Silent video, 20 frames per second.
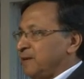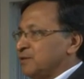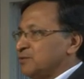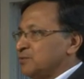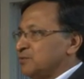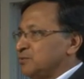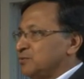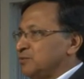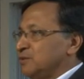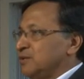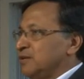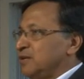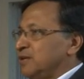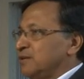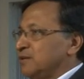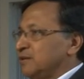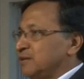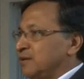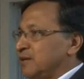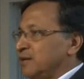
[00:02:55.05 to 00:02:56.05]
So
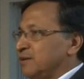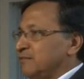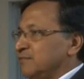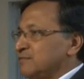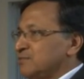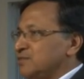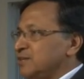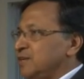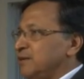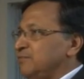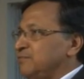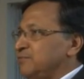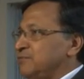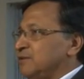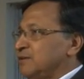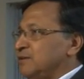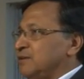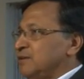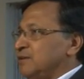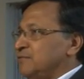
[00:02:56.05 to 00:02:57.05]
they can
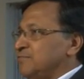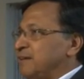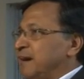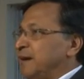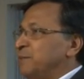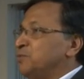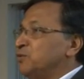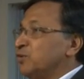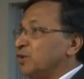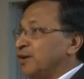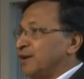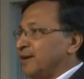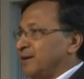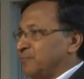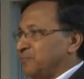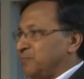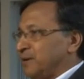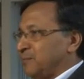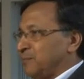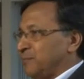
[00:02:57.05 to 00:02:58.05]
save
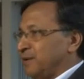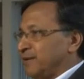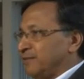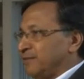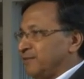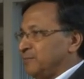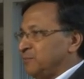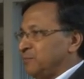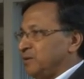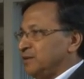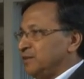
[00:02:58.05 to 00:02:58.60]
$5 per month.